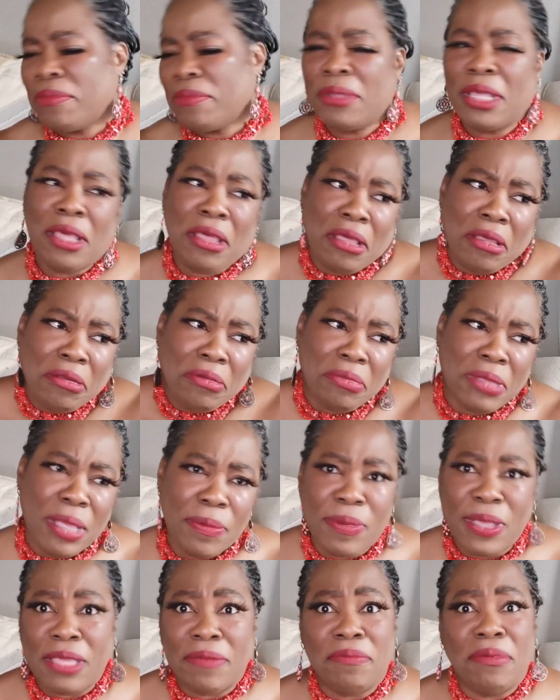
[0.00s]
Well,
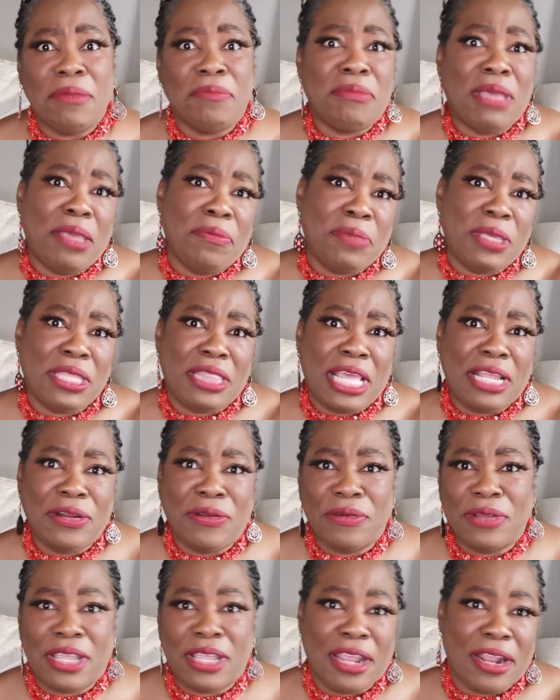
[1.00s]
maybe if they
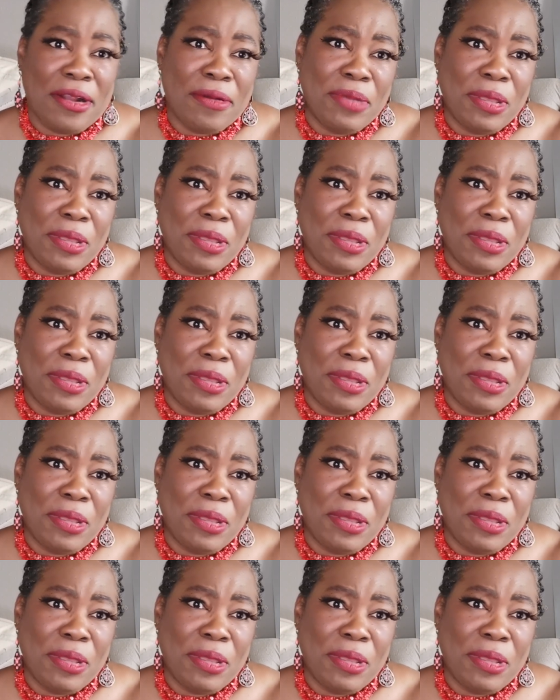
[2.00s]
don't care,